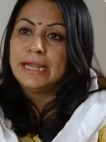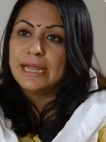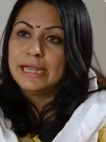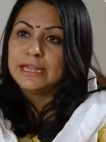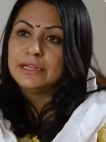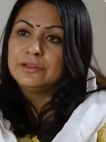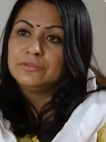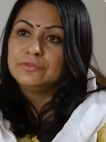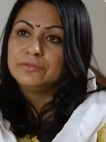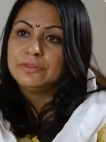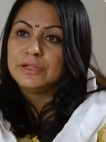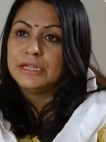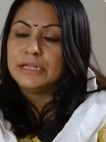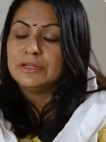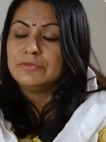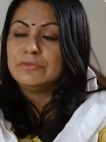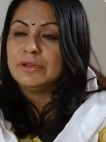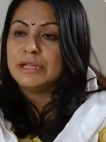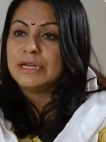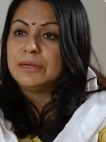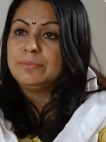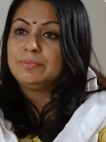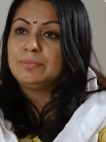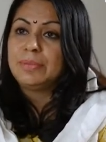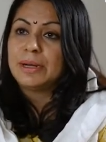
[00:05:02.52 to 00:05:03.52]
alive in
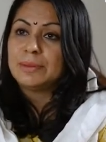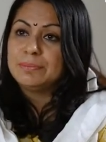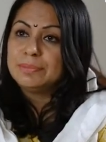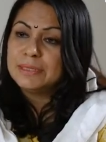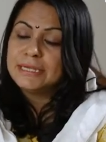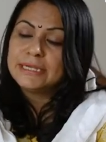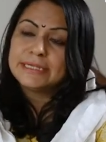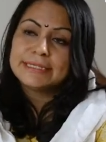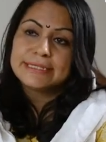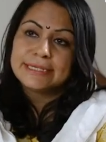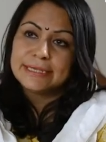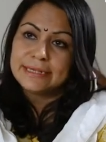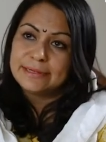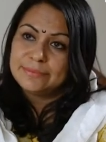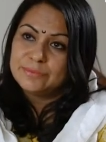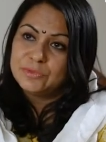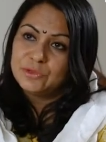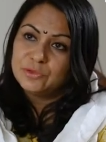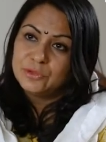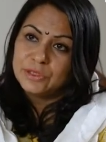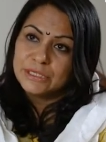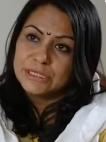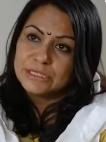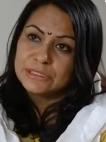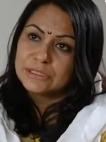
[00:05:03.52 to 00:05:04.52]
very public
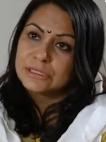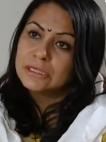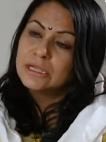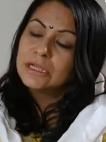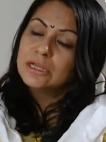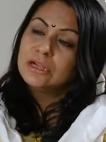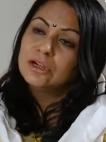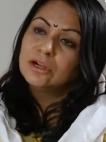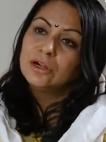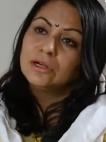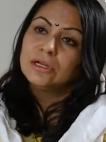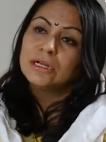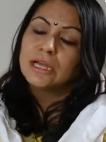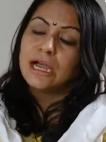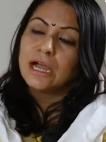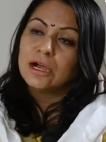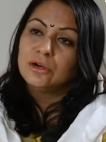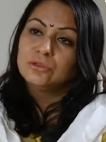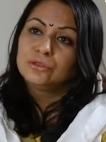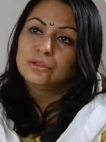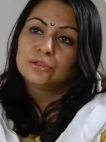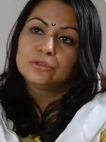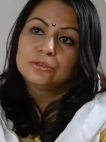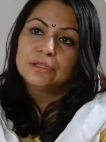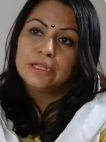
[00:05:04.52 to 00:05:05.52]
ceremonies called
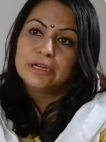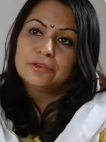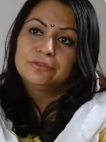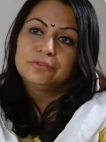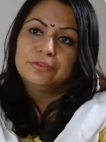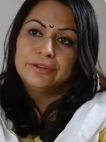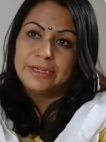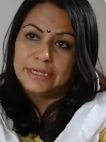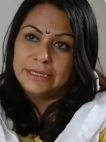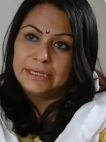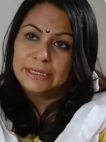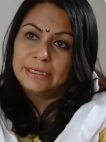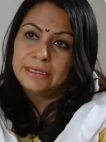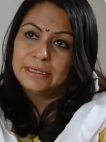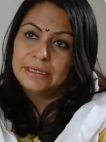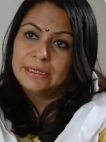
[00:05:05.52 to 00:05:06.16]
auto da fe.